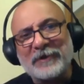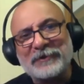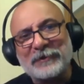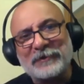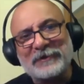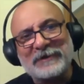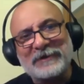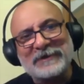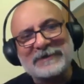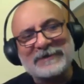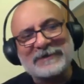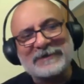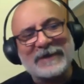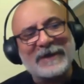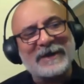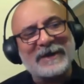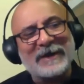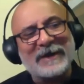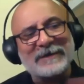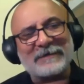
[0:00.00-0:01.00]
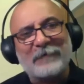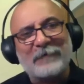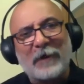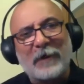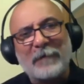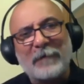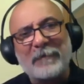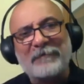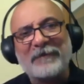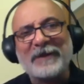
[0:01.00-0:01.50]
So this side has a
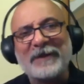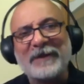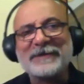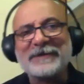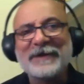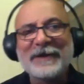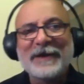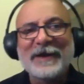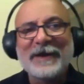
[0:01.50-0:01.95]
warm effect